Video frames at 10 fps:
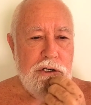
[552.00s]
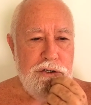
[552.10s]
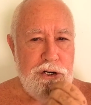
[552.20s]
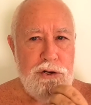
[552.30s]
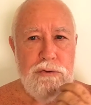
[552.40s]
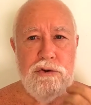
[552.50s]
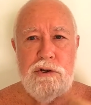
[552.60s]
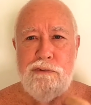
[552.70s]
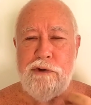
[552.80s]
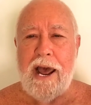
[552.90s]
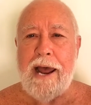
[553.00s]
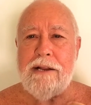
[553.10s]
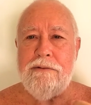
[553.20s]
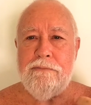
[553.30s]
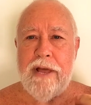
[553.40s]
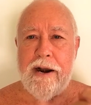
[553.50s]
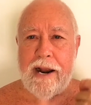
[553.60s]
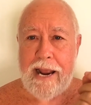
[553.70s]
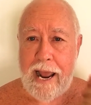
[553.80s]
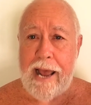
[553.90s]
due to the fact that I
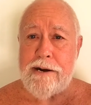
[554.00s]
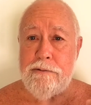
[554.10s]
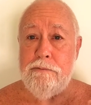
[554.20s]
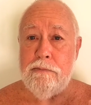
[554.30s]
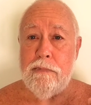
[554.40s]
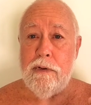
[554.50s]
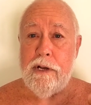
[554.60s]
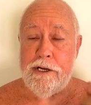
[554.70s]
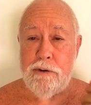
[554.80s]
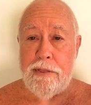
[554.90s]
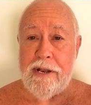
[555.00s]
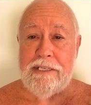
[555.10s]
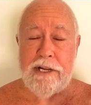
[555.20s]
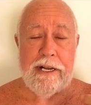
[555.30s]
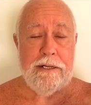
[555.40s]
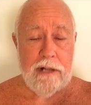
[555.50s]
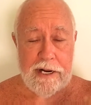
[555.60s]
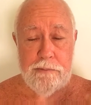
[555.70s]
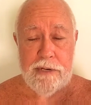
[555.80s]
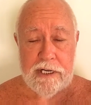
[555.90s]
had an authentic
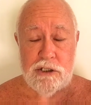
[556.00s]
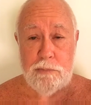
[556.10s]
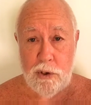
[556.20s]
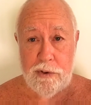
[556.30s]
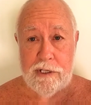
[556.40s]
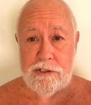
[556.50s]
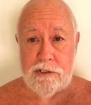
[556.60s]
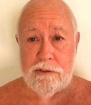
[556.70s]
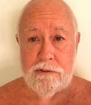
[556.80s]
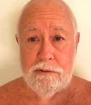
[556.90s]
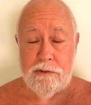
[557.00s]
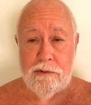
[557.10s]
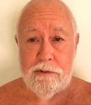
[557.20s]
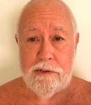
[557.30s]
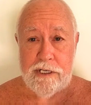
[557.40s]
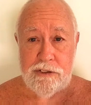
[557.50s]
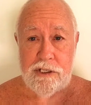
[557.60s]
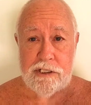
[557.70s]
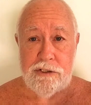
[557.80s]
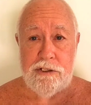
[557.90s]
enlightenment experience, in
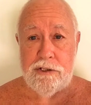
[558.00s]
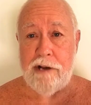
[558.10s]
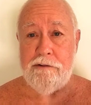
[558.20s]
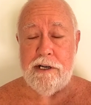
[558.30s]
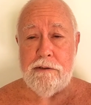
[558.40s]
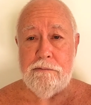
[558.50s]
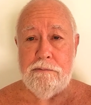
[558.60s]
67,